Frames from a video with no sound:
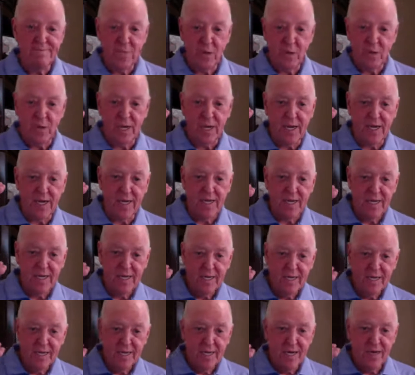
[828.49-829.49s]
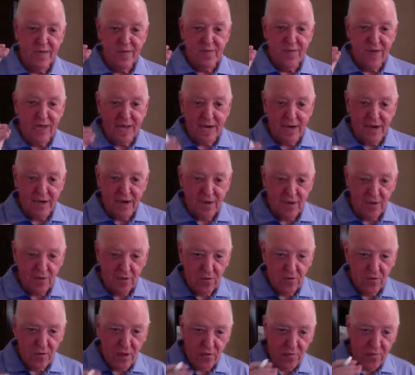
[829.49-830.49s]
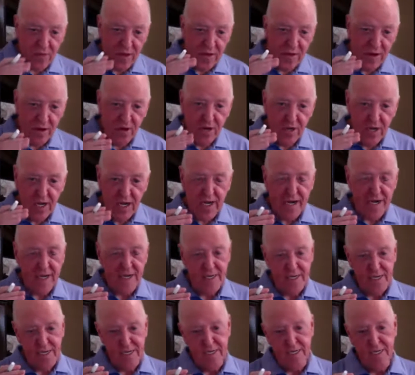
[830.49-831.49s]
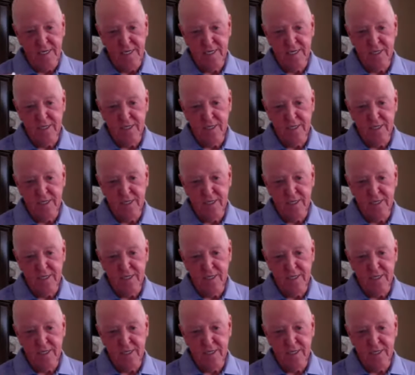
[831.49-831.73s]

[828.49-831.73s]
Okay? And then, although they're not likely